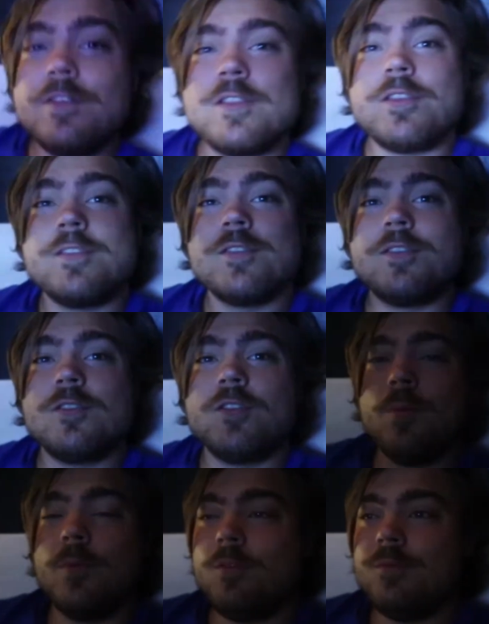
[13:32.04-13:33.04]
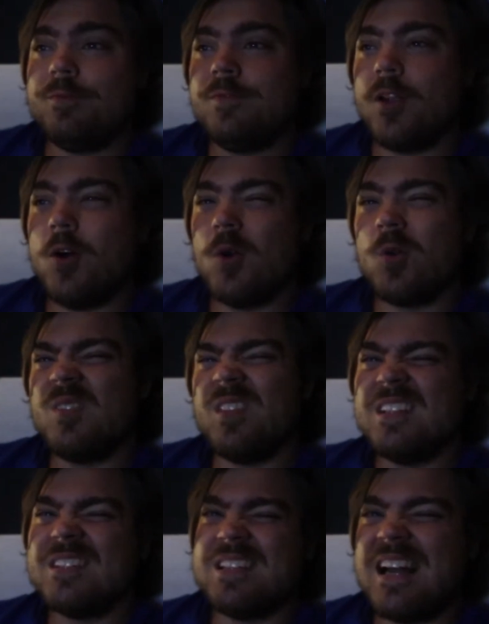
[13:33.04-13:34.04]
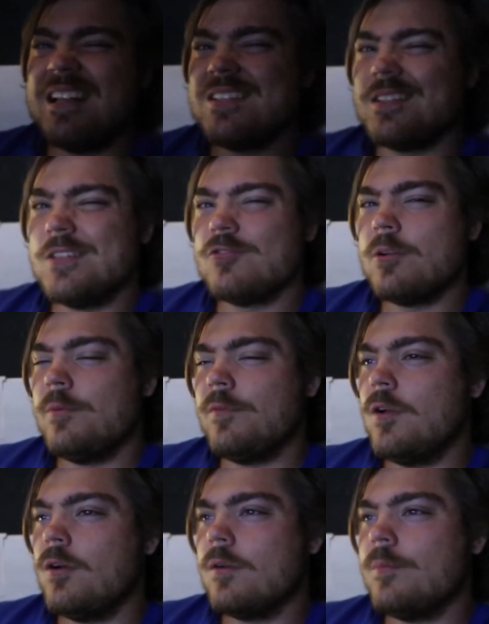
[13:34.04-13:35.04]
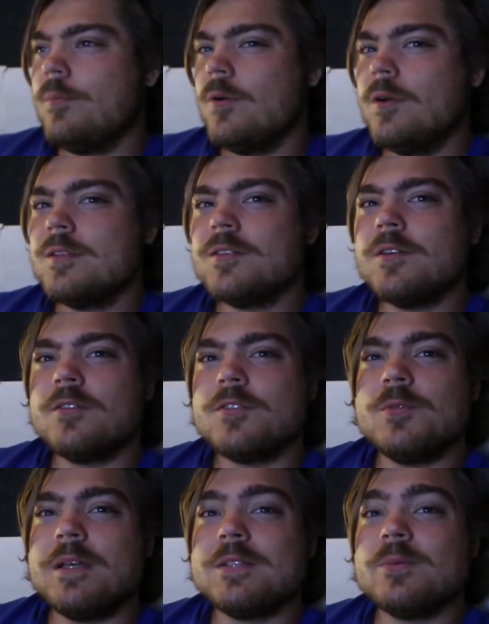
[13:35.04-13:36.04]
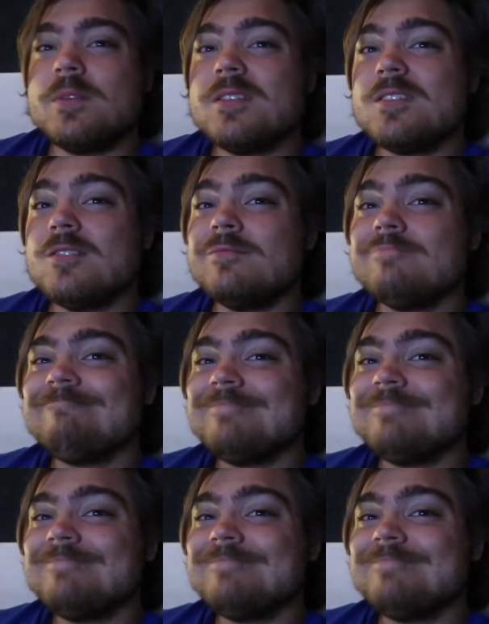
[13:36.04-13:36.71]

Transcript: of a double vlog that's actually a triple vlog, but it's only got 2 days worth of stuff.